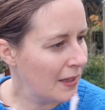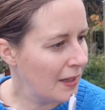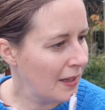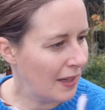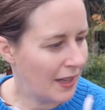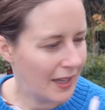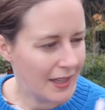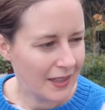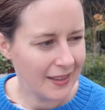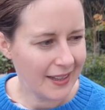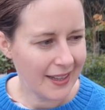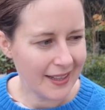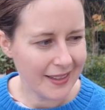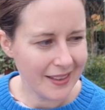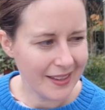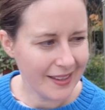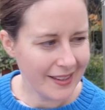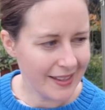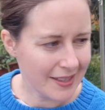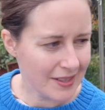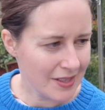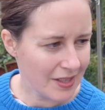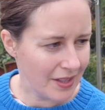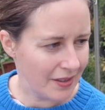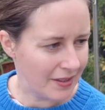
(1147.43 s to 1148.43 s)
I think
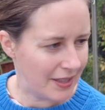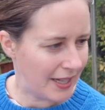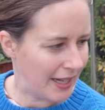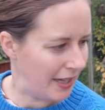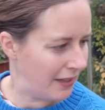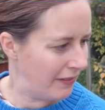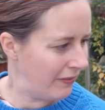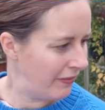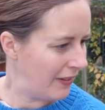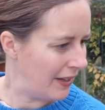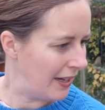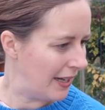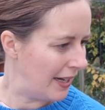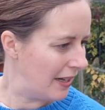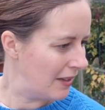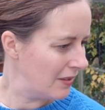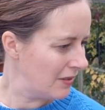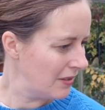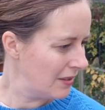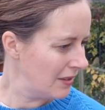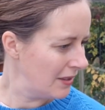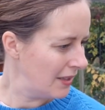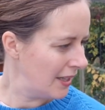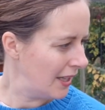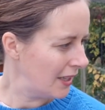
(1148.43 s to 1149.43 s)
that's okay for now.
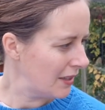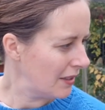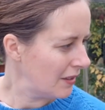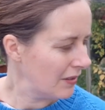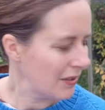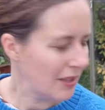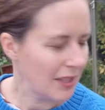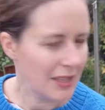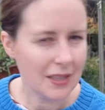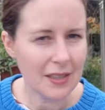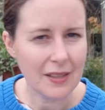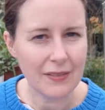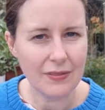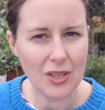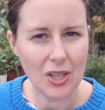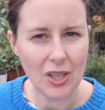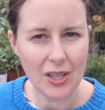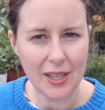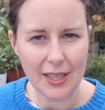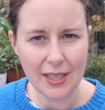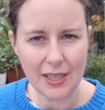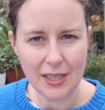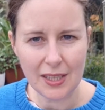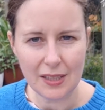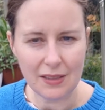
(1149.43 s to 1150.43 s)
I don't think they've got
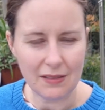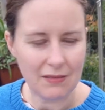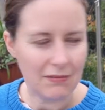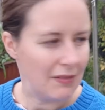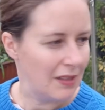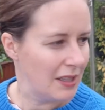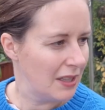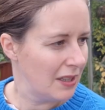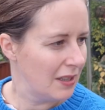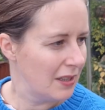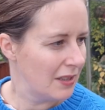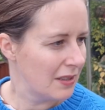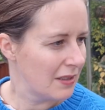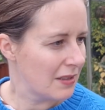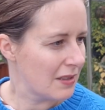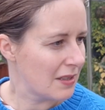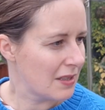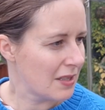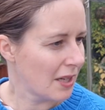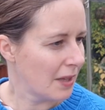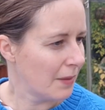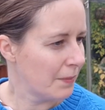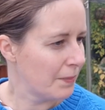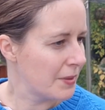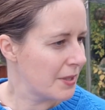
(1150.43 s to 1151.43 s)
any
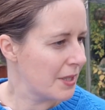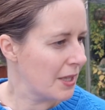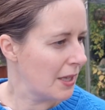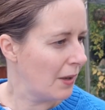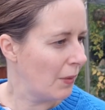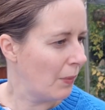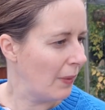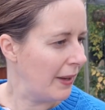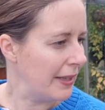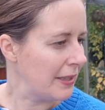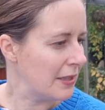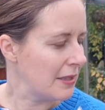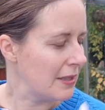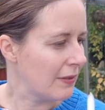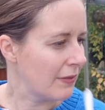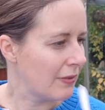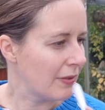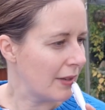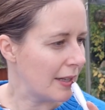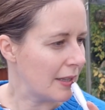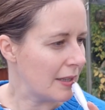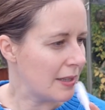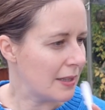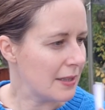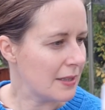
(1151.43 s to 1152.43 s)
tubs that are waiting for
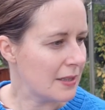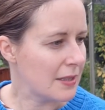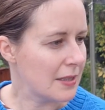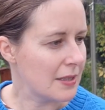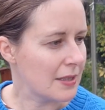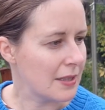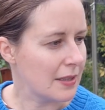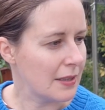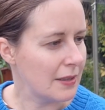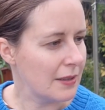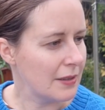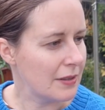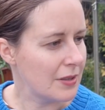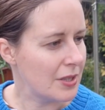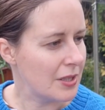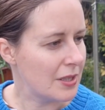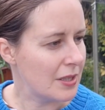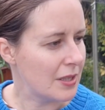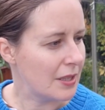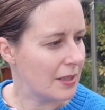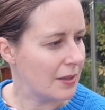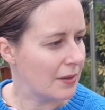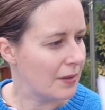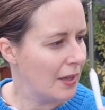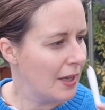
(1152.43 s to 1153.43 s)
anything to
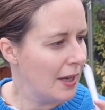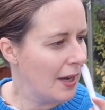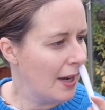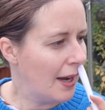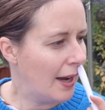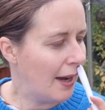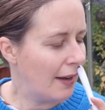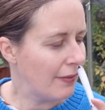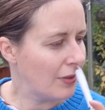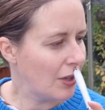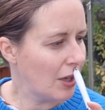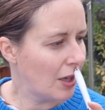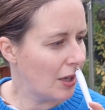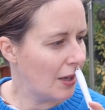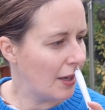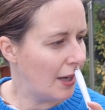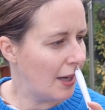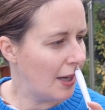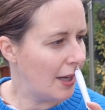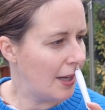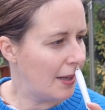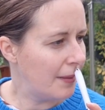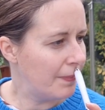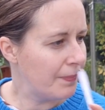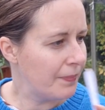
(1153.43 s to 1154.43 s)
do. I've got
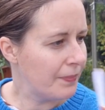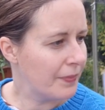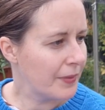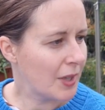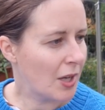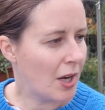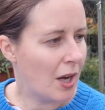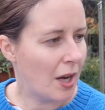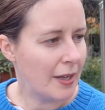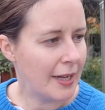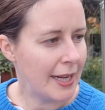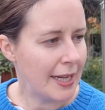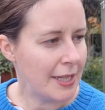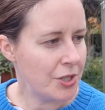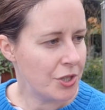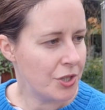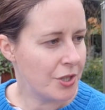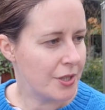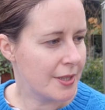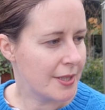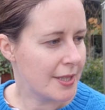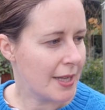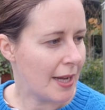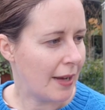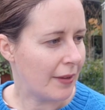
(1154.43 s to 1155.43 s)

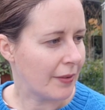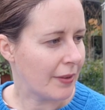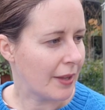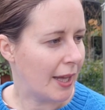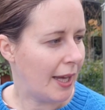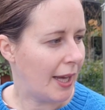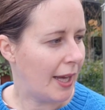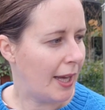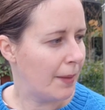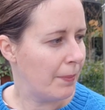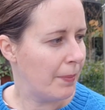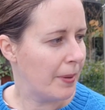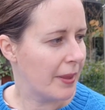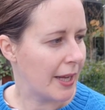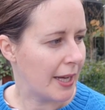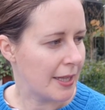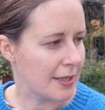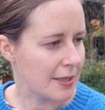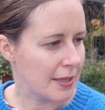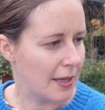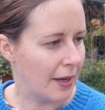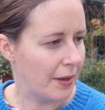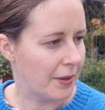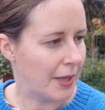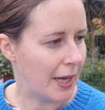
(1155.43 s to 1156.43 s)
carnations out there, but
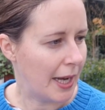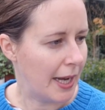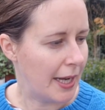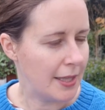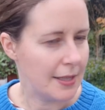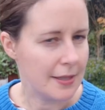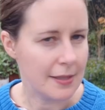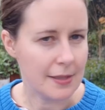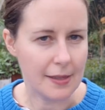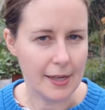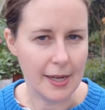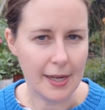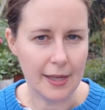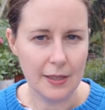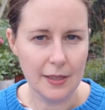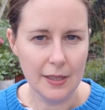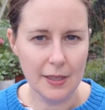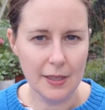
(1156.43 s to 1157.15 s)
that's okay, isn't it?